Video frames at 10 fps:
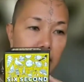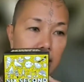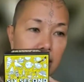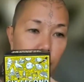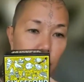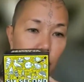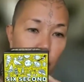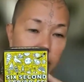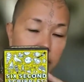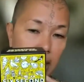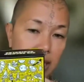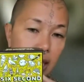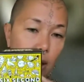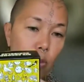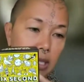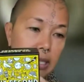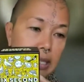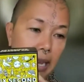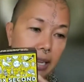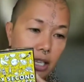
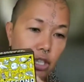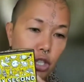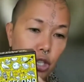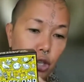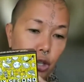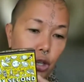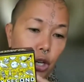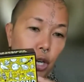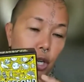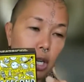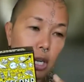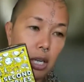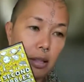someone saying to you